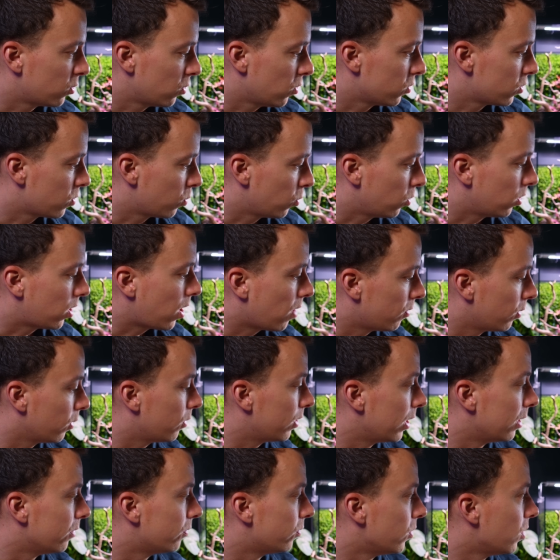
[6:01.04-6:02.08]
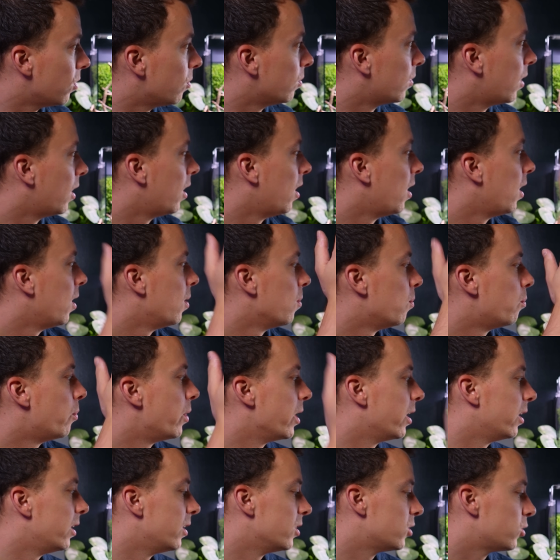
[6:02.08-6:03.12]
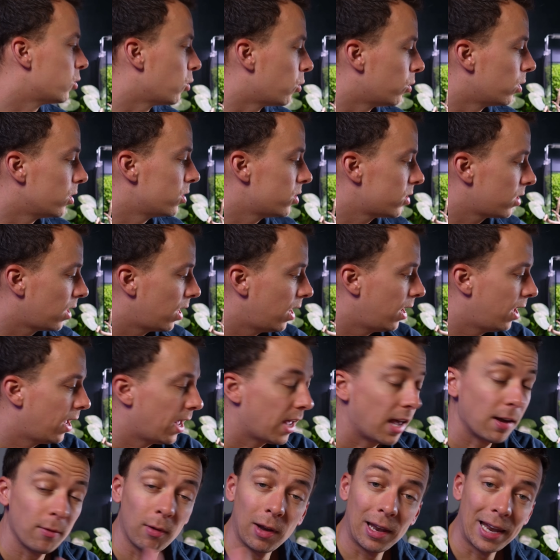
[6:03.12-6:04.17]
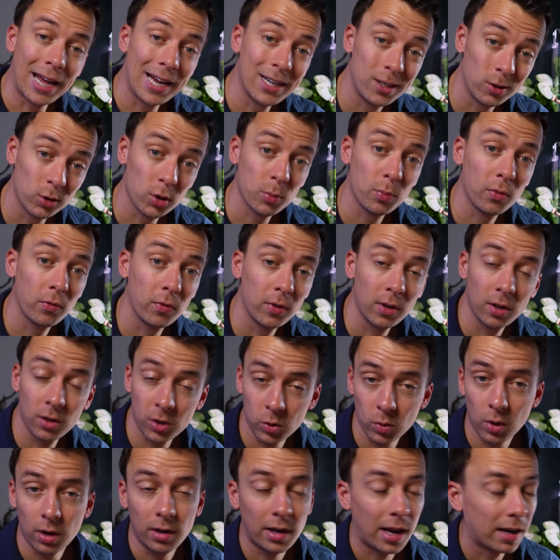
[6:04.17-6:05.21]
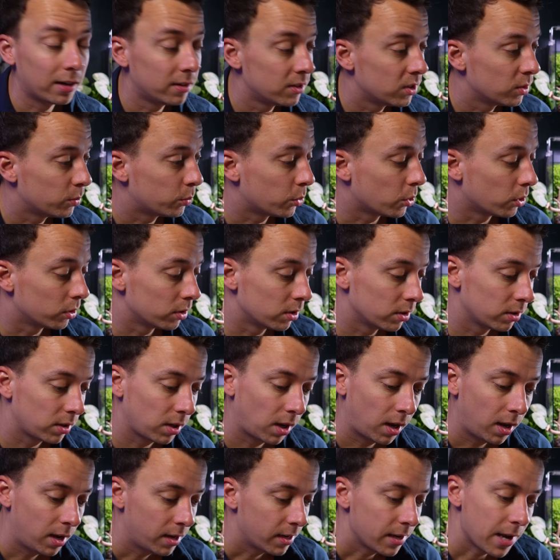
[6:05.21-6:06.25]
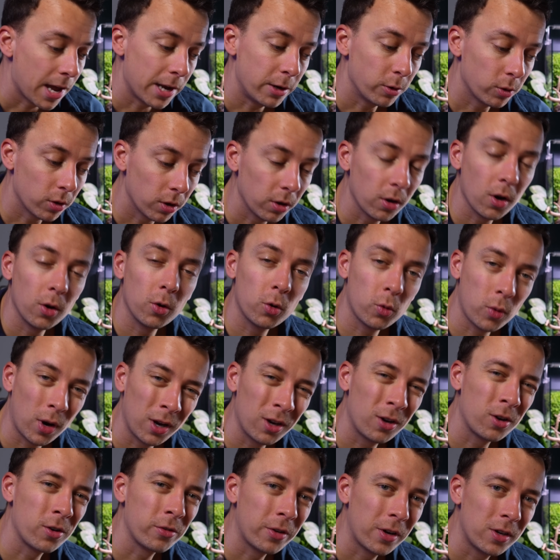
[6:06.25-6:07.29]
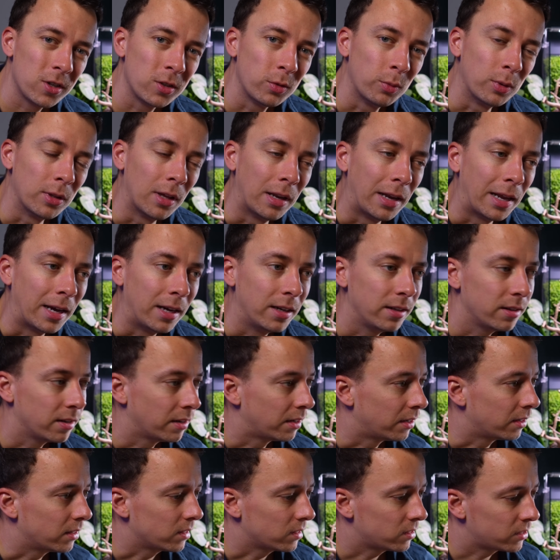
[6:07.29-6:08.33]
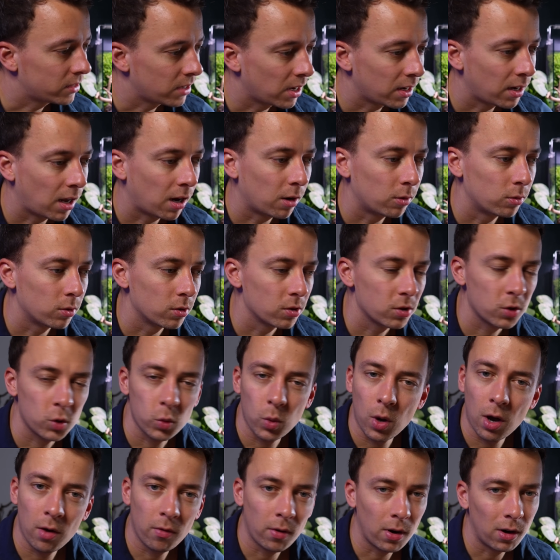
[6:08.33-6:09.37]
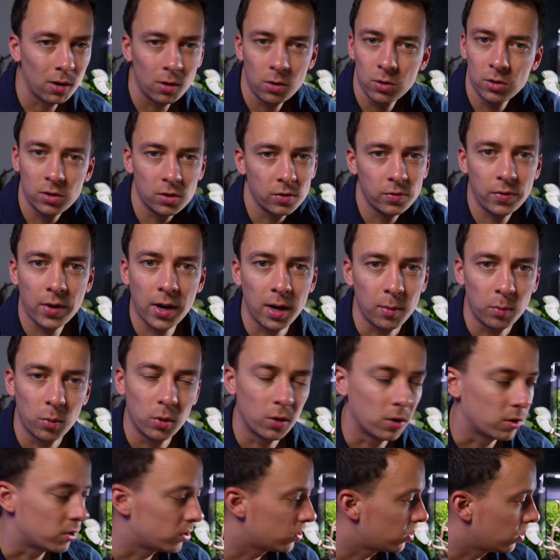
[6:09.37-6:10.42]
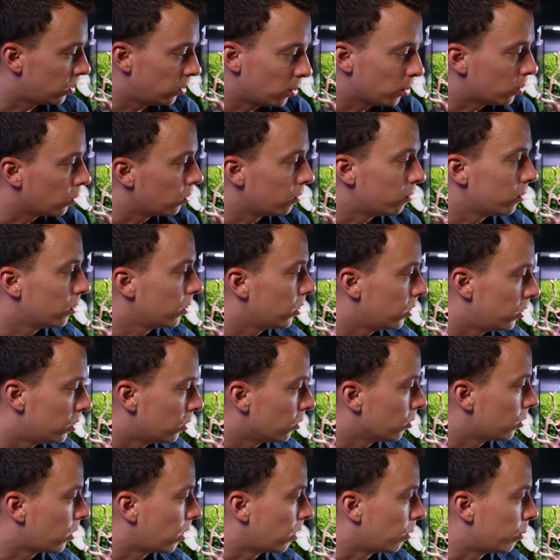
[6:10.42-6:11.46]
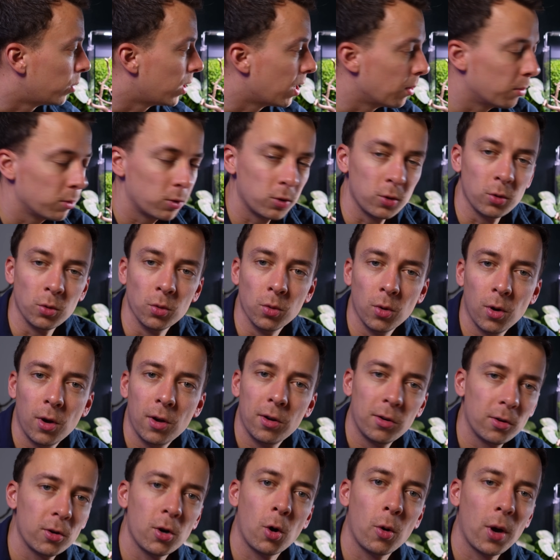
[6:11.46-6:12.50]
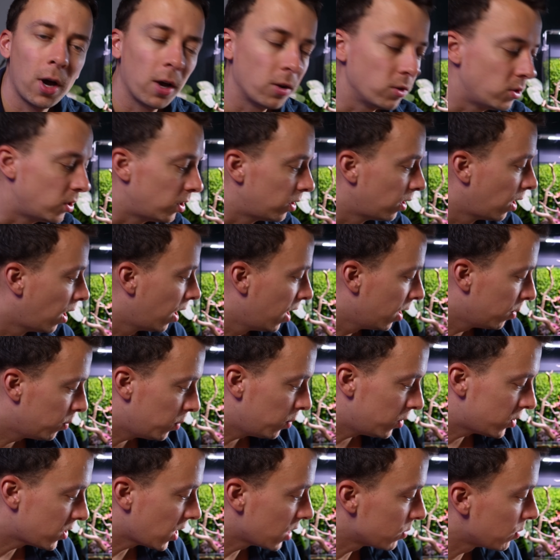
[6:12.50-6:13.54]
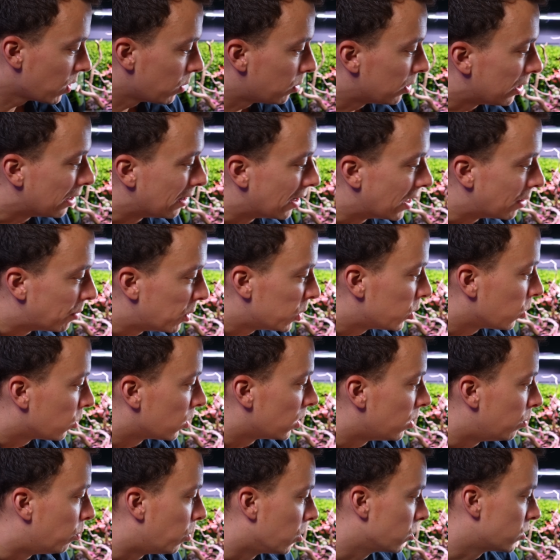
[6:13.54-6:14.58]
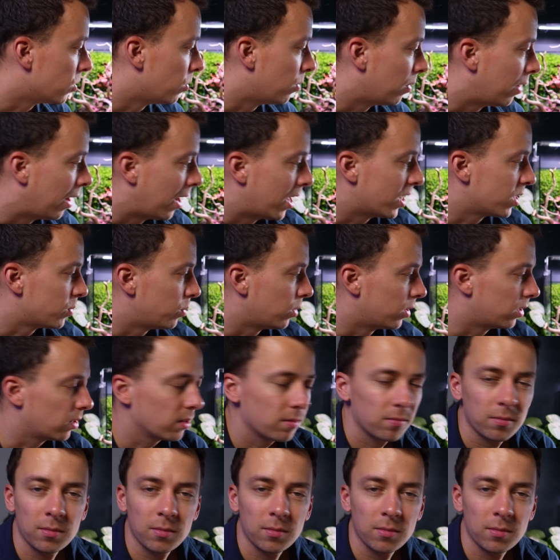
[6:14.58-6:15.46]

now. So I'm going to cover cling film, bring it in storage, have a light on top of it as well. Light is important, and you can go quite crazy with the light. Like 10 hours, 12 hours is fine, because you're not gonna be able to grow algae. Besides maybe a little bit on the bottom glass, but